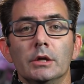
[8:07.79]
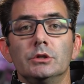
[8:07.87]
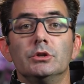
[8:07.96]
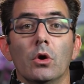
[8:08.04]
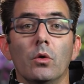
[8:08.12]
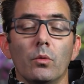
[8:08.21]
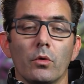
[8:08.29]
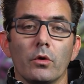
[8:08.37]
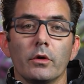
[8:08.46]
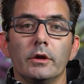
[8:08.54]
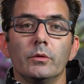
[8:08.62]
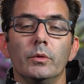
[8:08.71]
don't
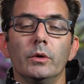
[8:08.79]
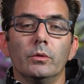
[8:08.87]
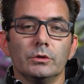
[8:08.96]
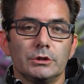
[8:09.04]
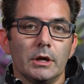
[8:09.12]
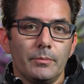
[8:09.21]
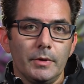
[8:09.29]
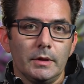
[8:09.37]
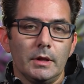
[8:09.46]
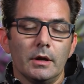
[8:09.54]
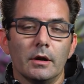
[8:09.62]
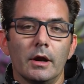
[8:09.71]
worry, we will jump in
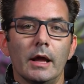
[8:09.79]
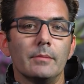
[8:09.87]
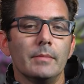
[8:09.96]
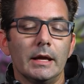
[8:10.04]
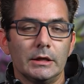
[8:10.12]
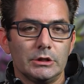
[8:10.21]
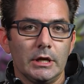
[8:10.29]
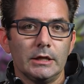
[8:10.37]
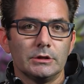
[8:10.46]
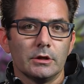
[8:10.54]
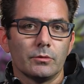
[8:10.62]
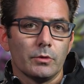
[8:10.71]
there and make changes.